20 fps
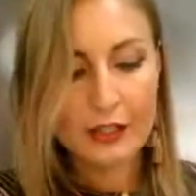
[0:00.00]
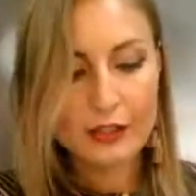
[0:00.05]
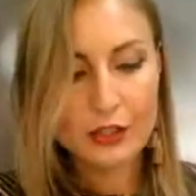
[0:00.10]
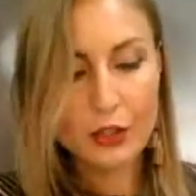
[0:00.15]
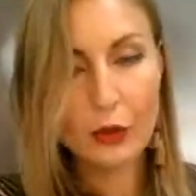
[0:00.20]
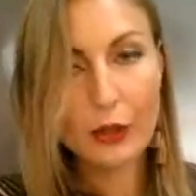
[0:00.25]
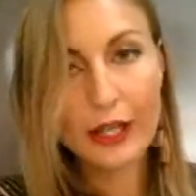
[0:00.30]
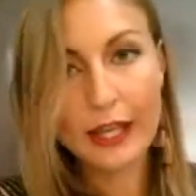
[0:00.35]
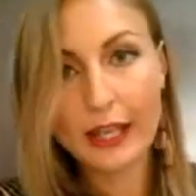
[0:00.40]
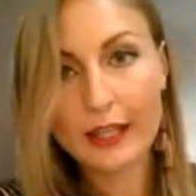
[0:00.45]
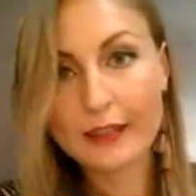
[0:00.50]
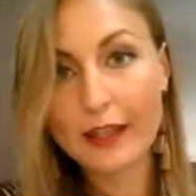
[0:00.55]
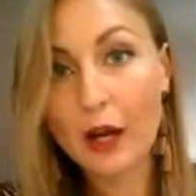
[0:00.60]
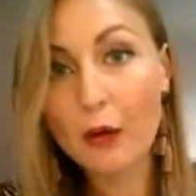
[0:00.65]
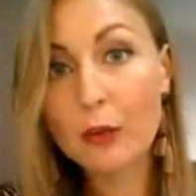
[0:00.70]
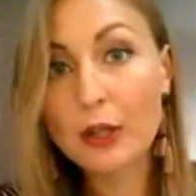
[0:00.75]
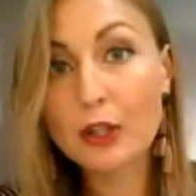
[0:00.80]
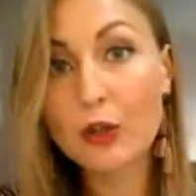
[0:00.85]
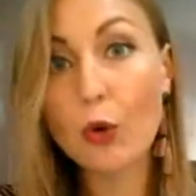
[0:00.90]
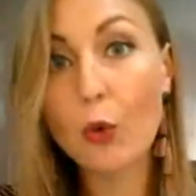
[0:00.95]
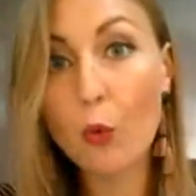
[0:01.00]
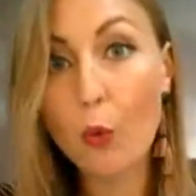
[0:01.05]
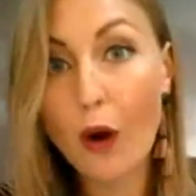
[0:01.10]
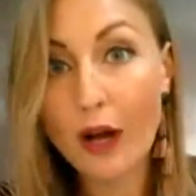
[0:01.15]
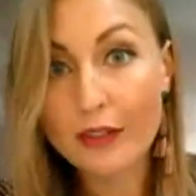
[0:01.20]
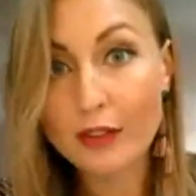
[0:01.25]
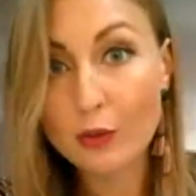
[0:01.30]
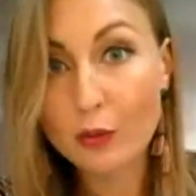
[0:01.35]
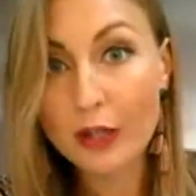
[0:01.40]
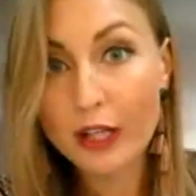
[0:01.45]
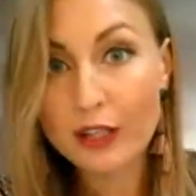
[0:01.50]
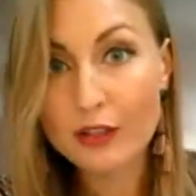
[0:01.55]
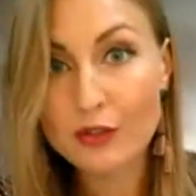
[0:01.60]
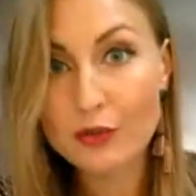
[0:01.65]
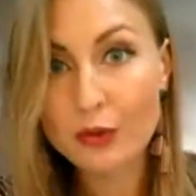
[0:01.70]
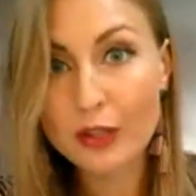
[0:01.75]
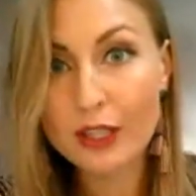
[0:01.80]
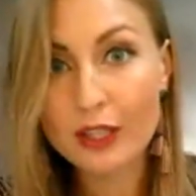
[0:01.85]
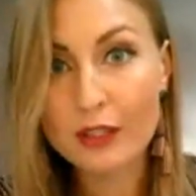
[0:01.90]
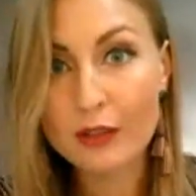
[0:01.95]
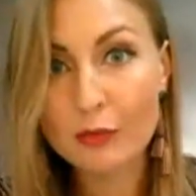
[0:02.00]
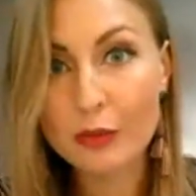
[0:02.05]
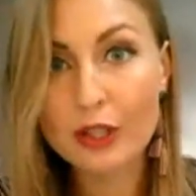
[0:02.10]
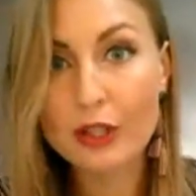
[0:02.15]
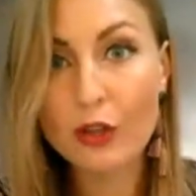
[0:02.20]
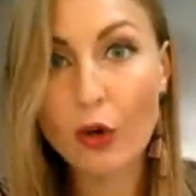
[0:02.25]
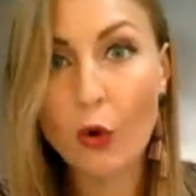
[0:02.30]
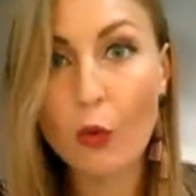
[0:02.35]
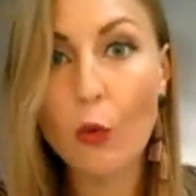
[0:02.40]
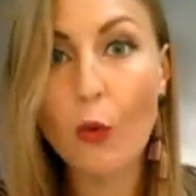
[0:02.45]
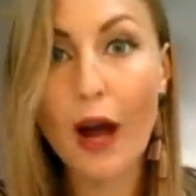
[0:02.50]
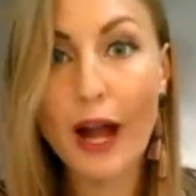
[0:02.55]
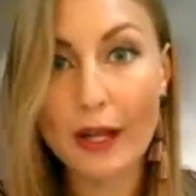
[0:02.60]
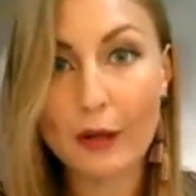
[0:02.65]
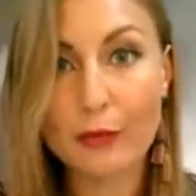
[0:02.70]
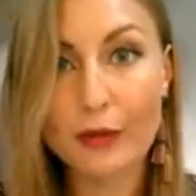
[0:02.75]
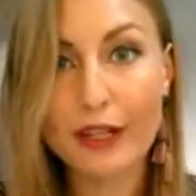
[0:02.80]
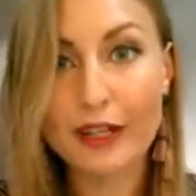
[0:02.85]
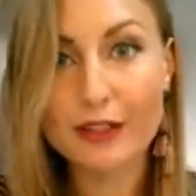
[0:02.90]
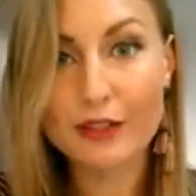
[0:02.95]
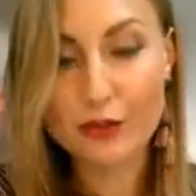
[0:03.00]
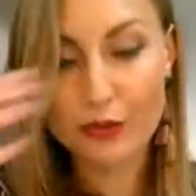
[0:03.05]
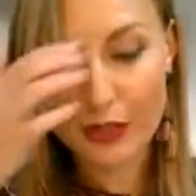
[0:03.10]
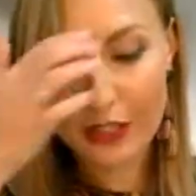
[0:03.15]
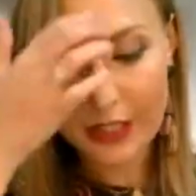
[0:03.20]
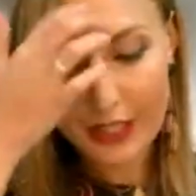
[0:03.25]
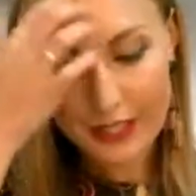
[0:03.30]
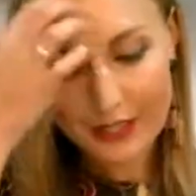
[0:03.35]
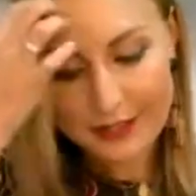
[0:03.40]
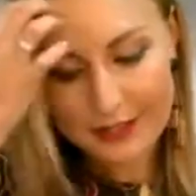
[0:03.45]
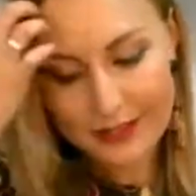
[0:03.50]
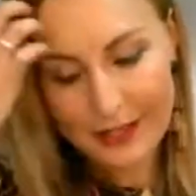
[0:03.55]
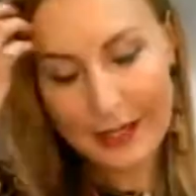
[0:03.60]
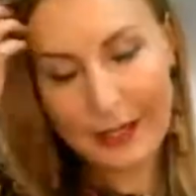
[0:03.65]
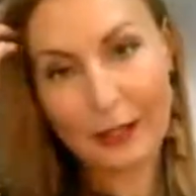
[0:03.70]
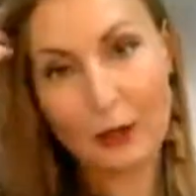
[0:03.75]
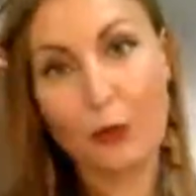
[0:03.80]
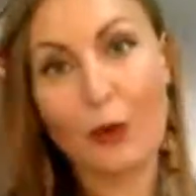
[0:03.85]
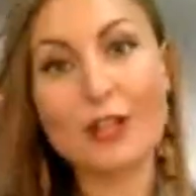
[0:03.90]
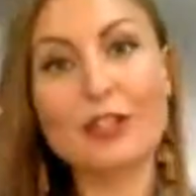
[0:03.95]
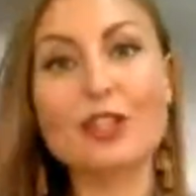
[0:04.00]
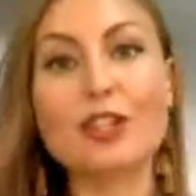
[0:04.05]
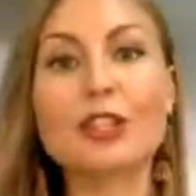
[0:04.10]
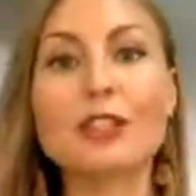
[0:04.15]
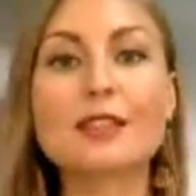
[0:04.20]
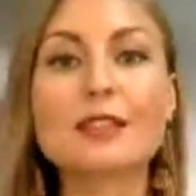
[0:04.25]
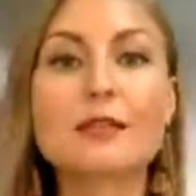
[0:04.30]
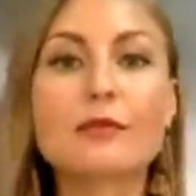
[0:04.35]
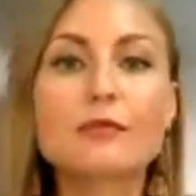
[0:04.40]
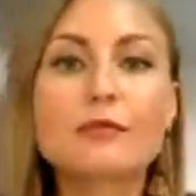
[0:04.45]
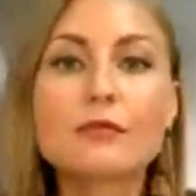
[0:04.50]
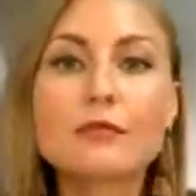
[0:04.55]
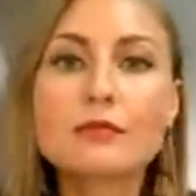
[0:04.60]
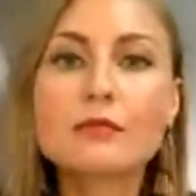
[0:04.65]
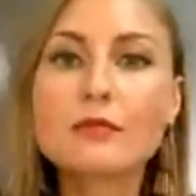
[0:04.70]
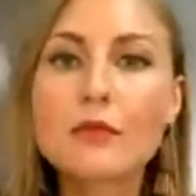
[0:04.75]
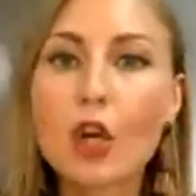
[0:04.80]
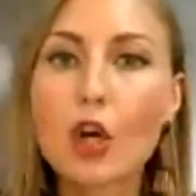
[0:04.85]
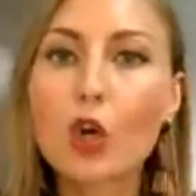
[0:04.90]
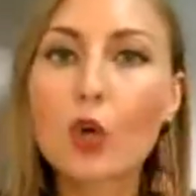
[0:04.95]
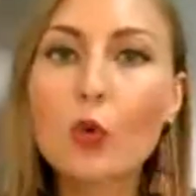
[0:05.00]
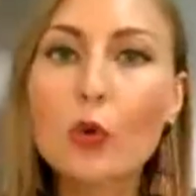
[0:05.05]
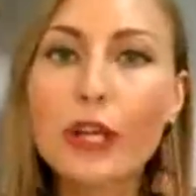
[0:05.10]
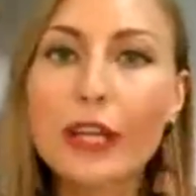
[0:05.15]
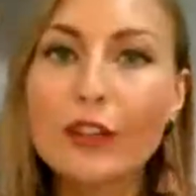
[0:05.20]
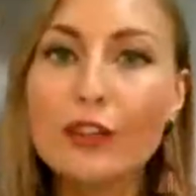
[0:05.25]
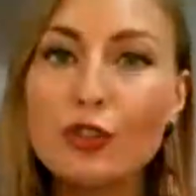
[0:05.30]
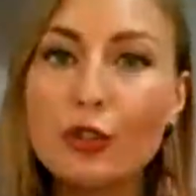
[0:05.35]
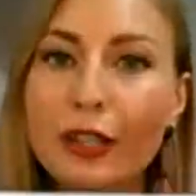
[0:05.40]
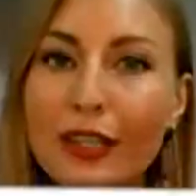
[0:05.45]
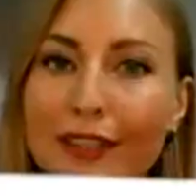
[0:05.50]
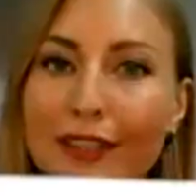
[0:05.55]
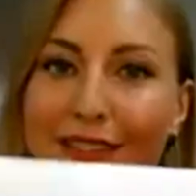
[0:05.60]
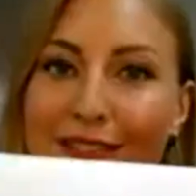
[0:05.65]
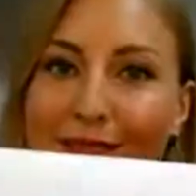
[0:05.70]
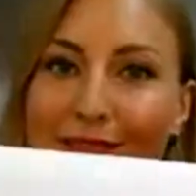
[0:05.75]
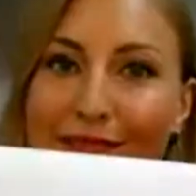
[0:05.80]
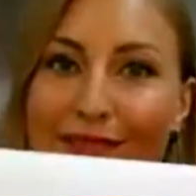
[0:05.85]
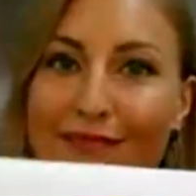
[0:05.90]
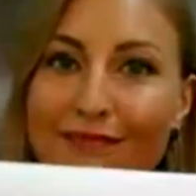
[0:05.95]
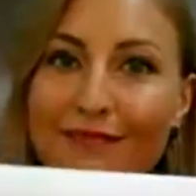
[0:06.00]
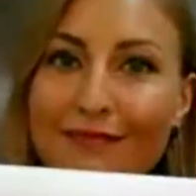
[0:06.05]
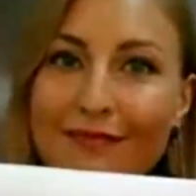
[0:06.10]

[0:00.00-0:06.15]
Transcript: So, okay, now we know what we are doing. We know why we are doing it. And question is, who can do it?